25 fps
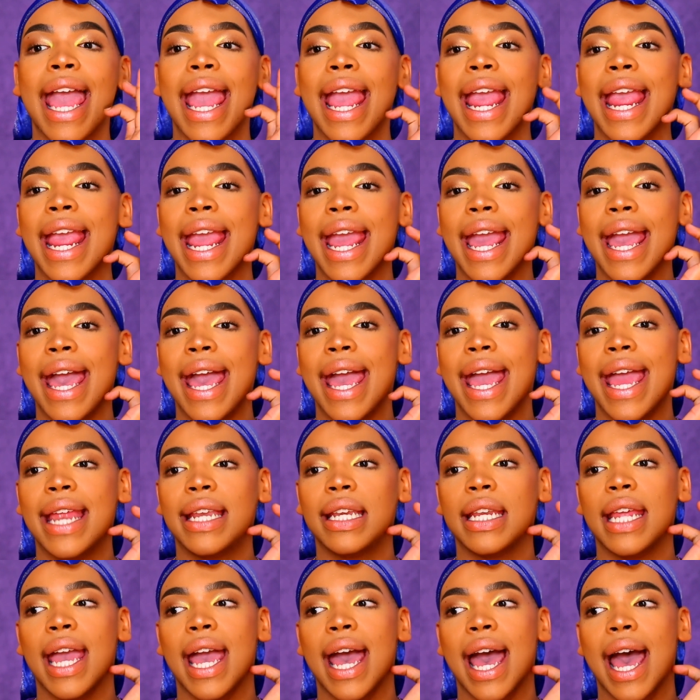
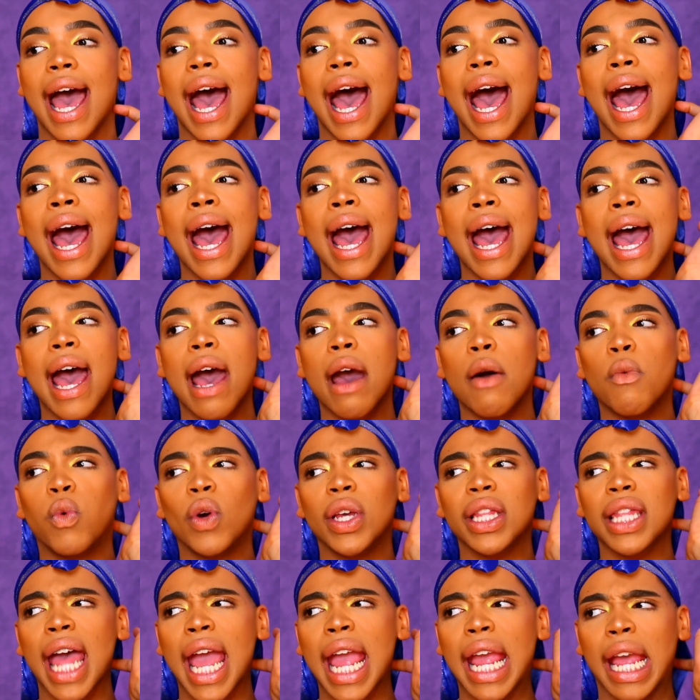And I
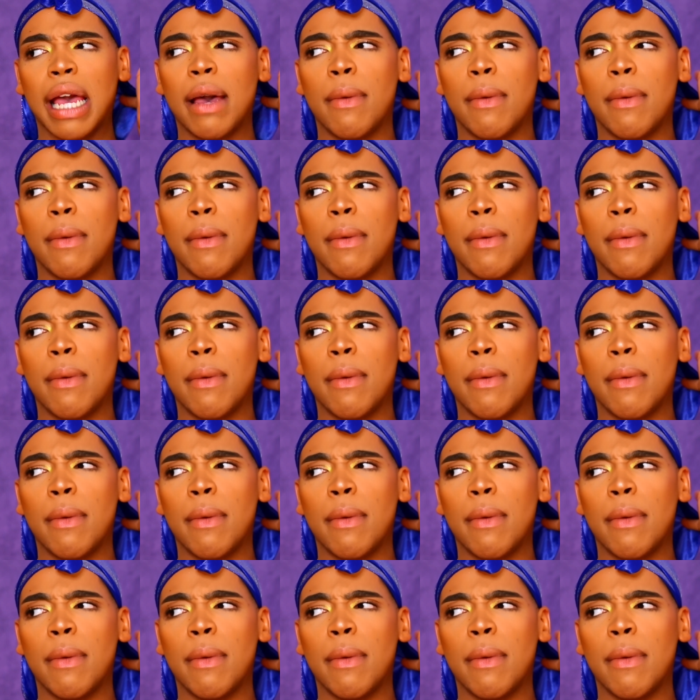would like